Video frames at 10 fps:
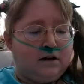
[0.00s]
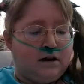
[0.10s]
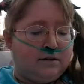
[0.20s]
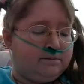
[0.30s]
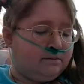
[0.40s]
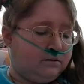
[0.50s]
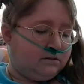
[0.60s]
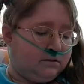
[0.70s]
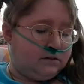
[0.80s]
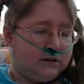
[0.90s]

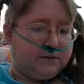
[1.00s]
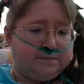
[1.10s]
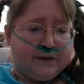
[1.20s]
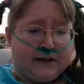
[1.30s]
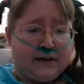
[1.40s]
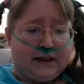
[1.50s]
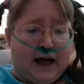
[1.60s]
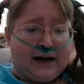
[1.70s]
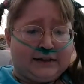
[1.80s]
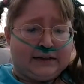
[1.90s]
But
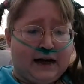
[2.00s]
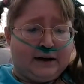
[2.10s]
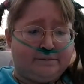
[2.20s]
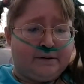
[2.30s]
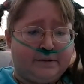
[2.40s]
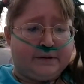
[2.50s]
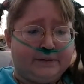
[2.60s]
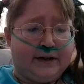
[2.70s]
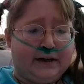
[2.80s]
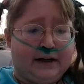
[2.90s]
last time I was
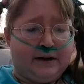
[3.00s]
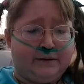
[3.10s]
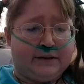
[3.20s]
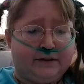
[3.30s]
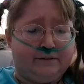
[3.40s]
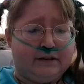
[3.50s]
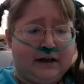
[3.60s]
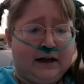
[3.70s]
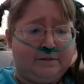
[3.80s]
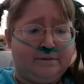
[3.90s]
weighed, I was
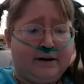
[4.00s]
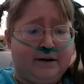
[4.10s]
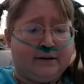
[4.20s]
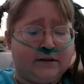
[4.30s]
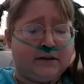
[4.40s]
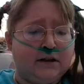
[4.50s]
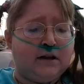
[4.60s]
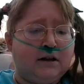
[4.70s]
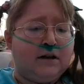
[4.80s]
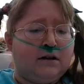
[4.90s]
78 pounds.
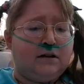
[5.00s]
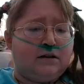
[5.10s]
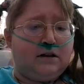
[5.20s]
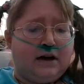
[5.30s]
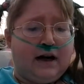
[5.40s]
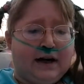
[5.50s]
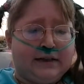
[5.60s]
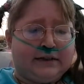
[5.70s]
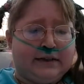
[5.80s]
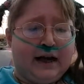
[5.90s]

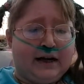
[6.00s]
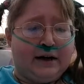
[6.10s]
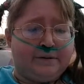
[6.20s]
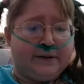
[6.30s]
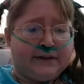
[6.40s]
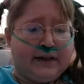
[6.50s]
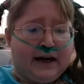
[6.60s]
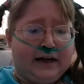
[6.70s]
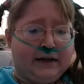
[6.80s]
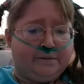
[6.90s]
It said I was
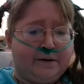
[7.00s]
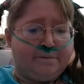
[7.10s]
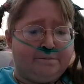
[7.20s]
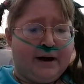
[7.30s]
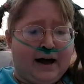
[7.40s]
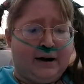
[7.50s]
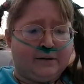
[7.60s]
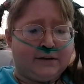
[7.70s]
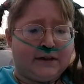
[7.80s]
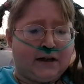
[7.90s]
81
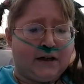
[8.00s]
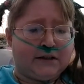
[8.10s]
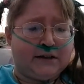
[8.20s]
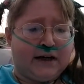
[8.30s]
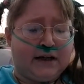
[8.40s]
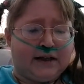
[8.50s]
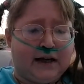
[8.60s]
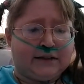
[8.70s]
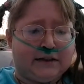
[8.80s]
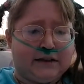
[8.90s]
pounds on our scale
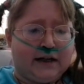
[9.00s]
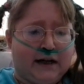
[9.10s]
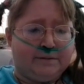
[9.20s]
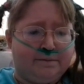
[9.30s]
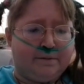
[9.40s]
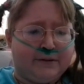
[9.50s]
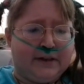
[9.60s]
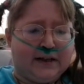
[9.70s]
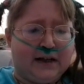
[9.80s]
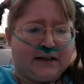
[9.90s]
yesterday, but we
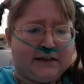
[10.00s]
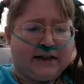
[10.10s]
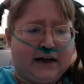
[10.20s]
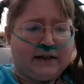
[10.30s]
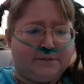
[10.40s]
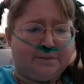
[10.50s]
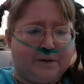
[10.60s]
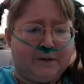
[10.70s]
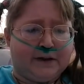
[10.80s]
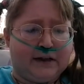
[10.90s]
think our scale's
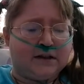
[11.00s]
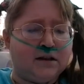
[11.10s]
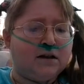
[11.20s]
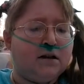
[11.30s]
broken.